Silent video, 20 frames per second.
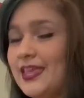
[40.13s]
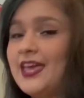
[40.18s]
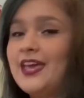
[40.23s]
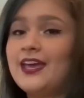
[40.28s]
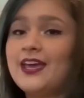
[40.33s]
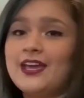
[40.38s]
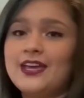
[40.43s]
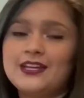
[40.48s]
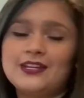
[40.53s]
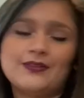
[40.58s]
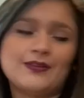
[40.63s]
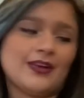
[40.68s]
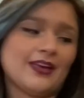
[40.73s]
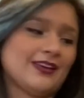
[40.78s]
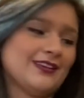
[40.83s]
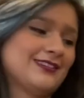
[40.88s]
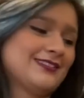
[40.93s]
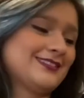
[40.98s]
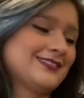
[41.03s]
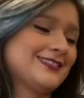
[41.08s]
Anyway,
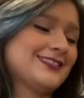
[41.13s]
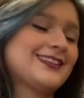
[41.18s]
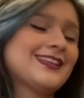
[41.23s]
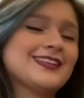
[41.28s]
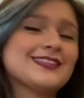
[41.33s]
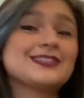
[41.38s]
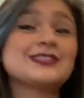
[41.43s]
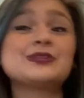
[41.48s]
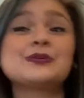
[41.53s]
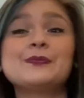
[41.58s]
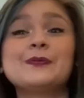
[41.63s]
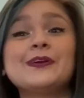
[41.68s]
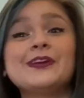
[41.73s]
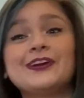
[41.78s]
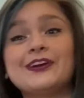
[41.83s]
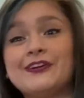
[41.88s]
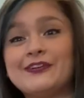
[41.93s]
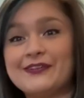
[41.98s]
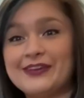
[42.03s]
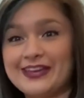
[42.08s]
it's
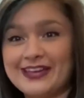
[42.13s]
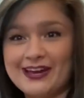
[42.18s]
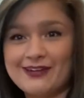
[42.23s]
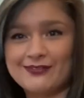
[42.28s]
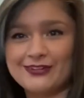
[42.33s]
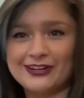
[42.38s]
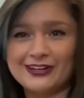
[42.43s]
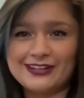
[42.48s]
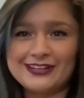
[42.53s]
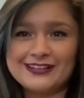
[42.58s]
superhero week at work.